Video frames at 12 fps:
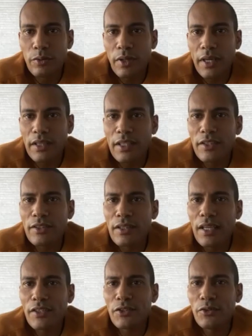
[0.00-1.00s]
think
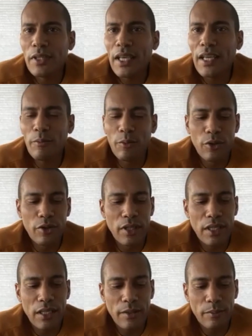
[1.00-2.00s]
as you get more
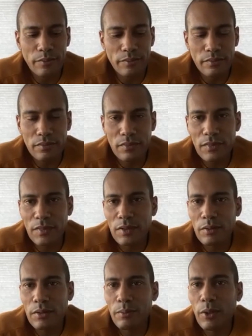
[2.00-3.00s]

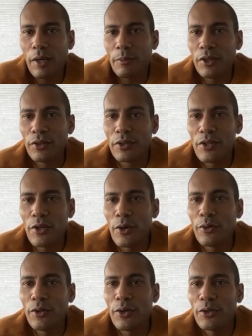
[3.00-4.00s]
popular and
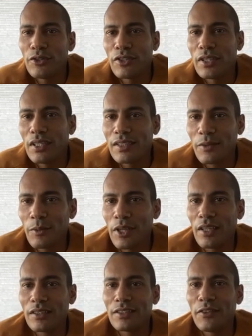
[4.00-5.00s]
known, though, you should get someone
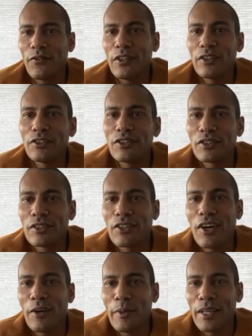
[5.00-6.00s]
else to field your
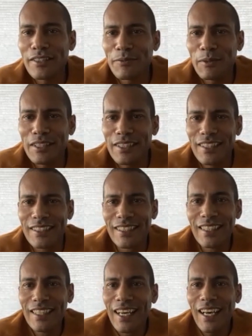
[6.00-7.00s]
comments, because
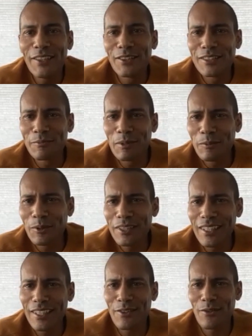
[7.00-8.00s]
I know some people
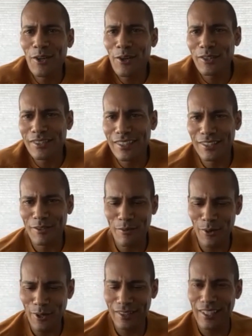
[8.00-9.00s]
get gross. Like the
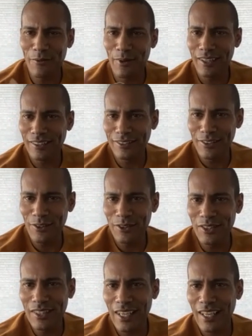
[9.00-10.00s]
more like well known
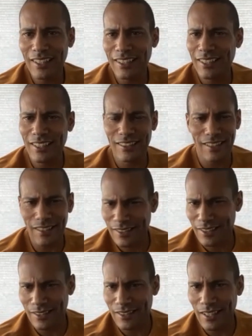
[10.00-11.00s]
you get like
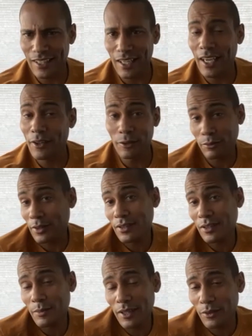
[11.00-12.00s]
such negative. I don't read
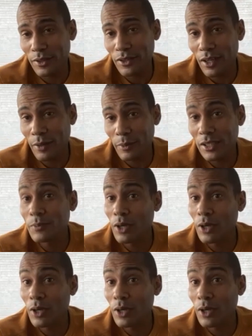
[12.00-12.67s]
them. I don't read comments, but